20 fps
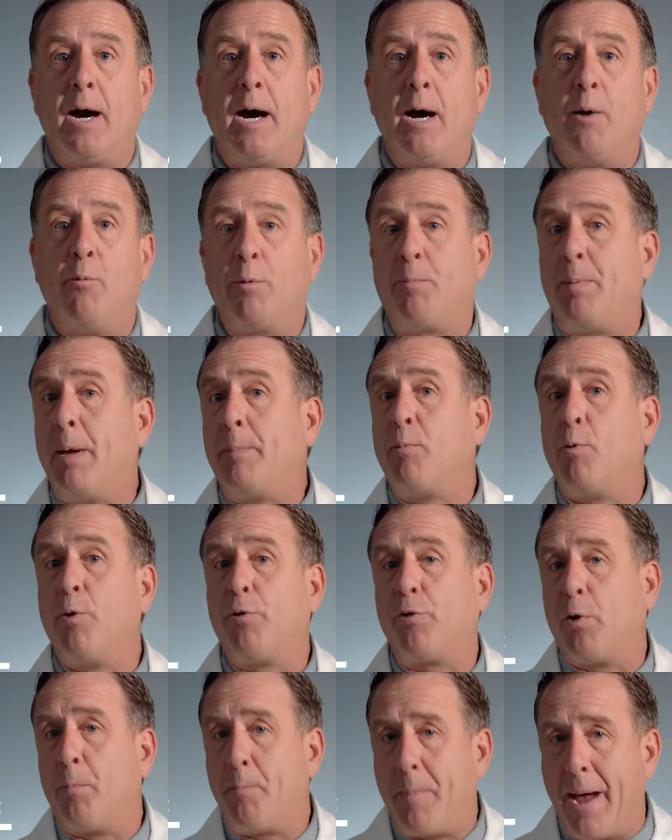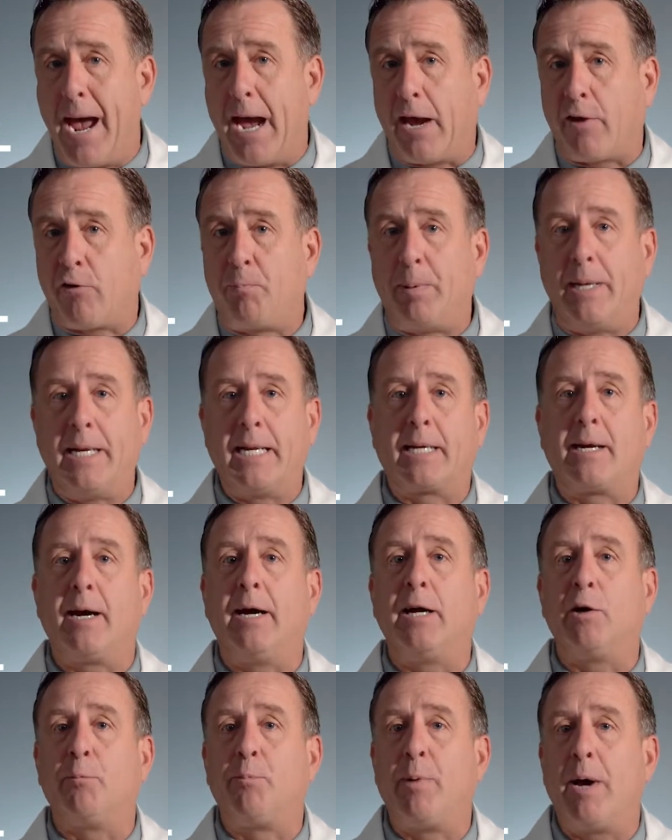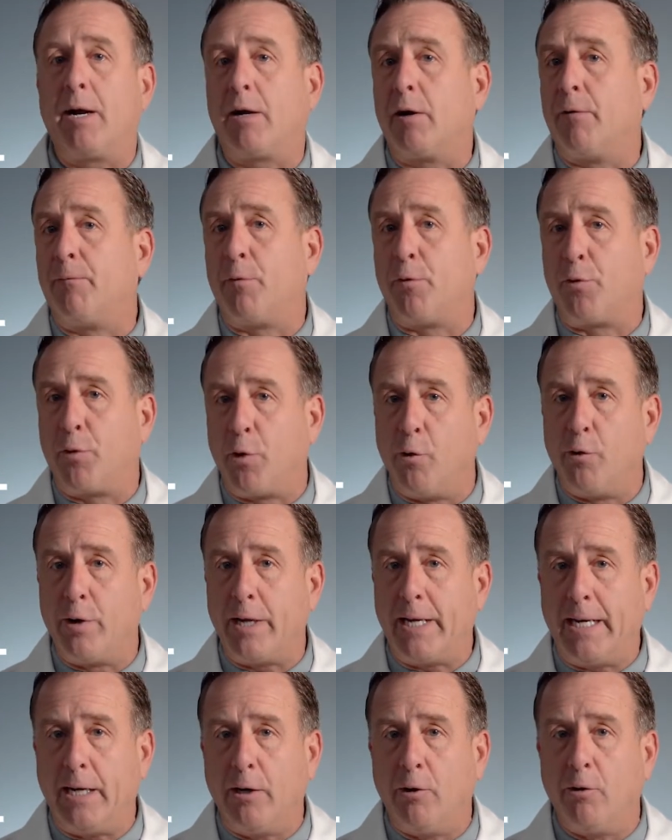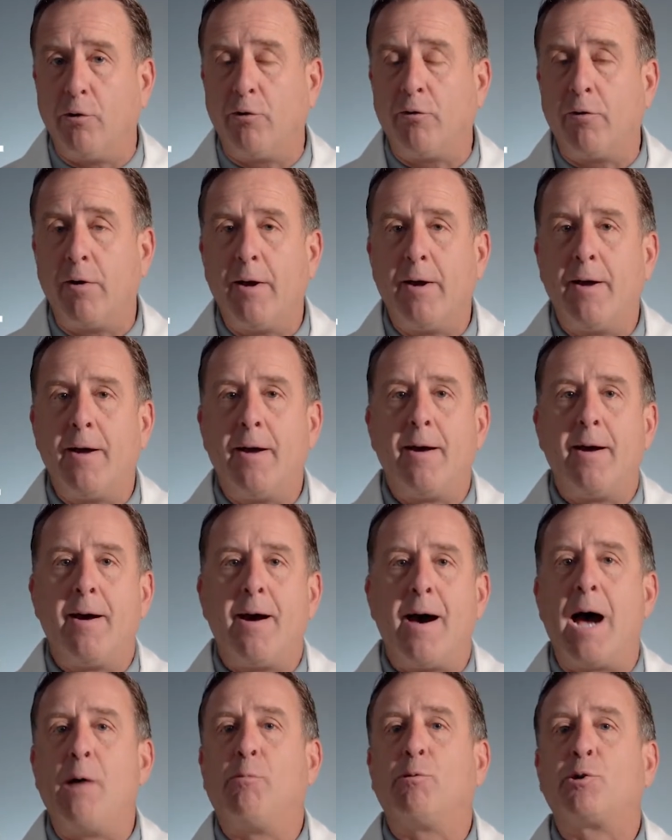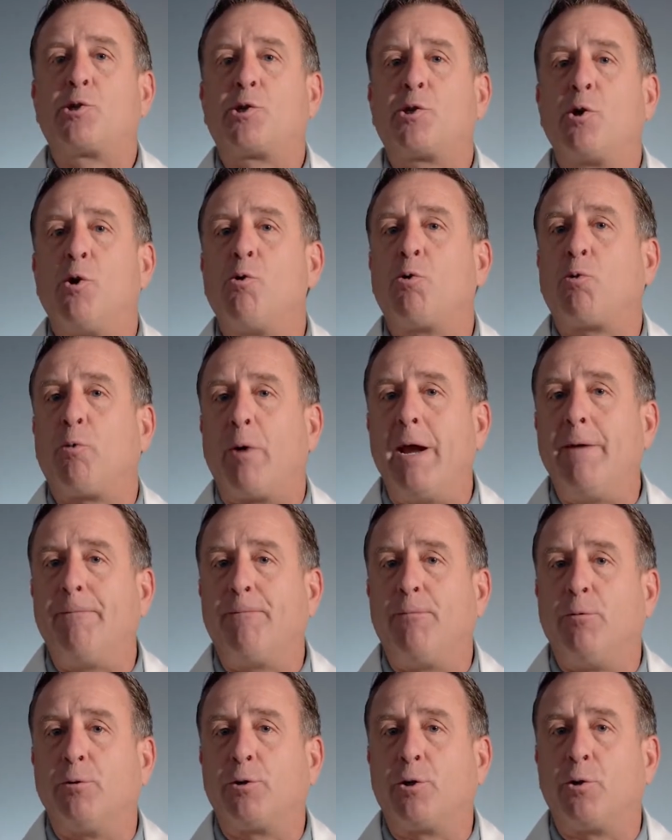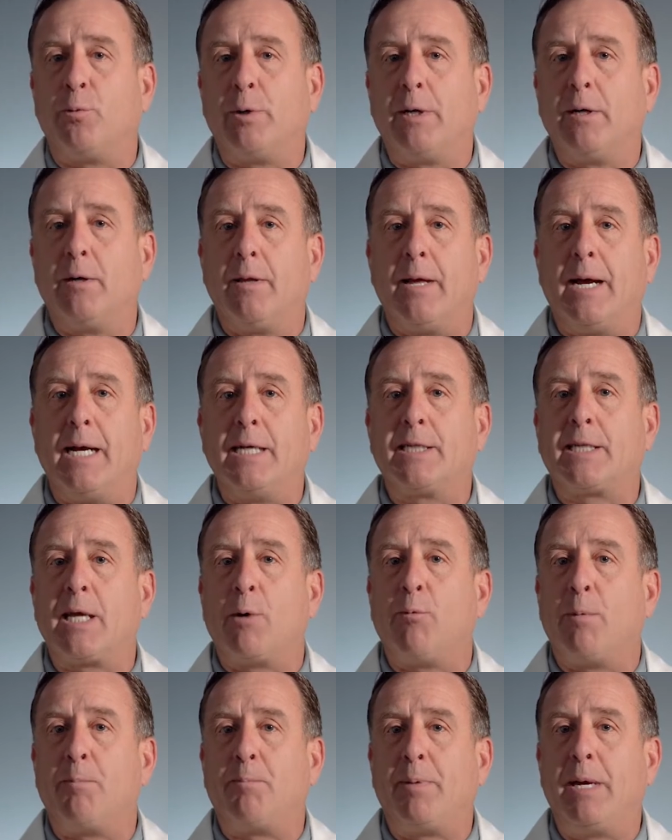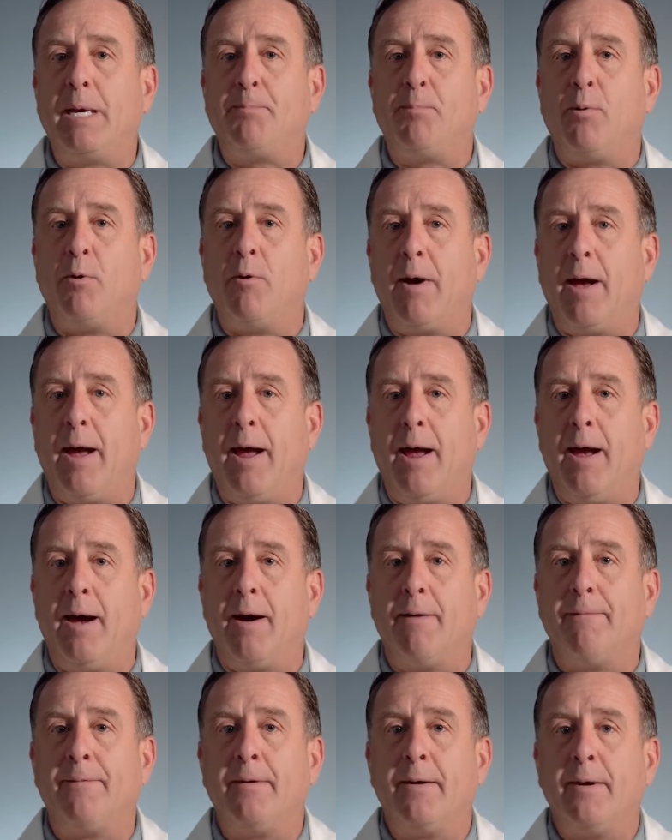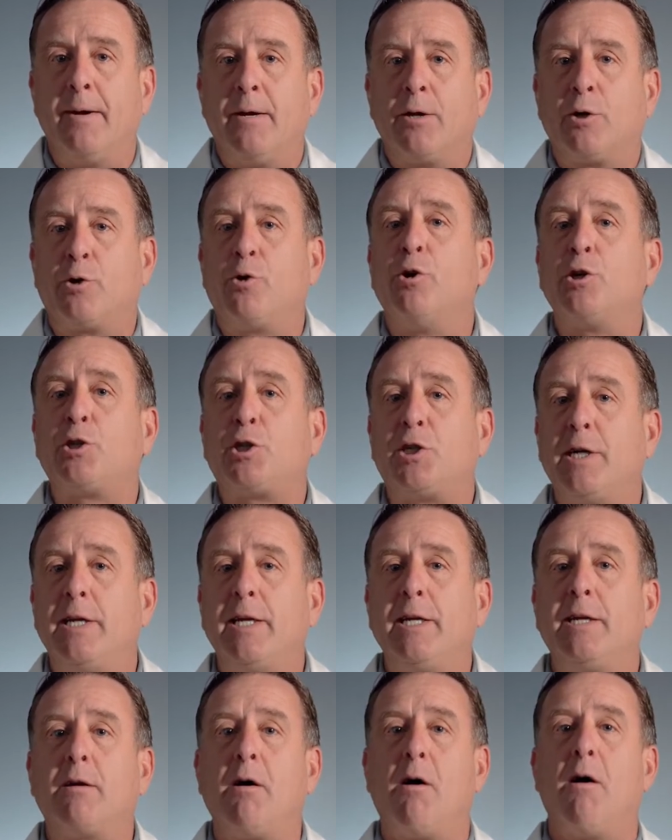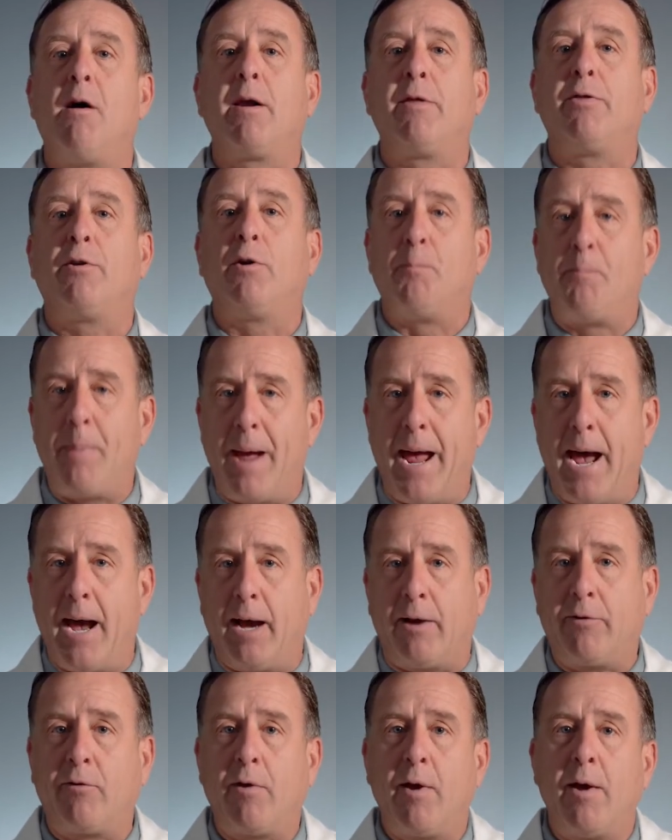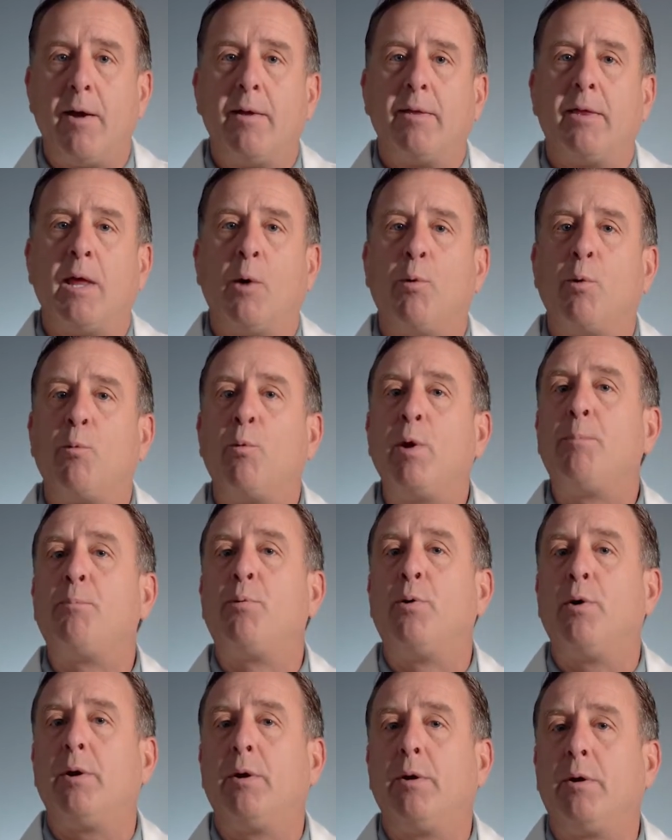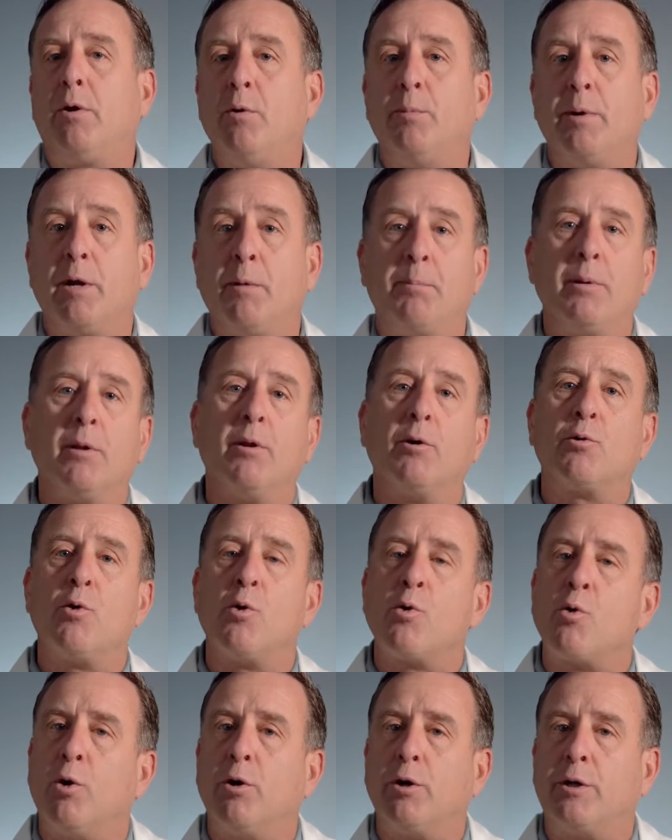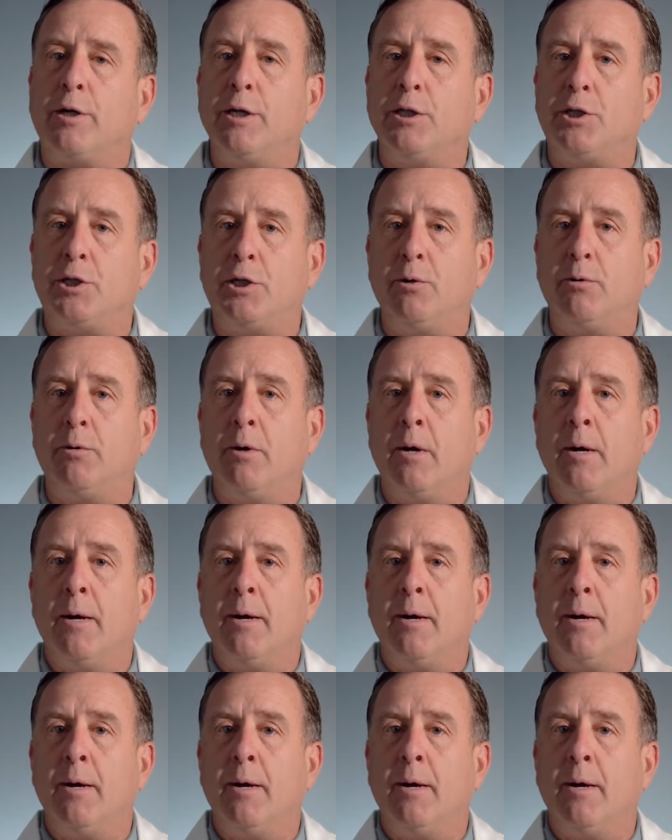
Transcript: with people with their backs. Being a chiropractor for 30 years, I was so grateful to realize that when people have cushioning gone in their backs, that when we put human umbilical cord tissue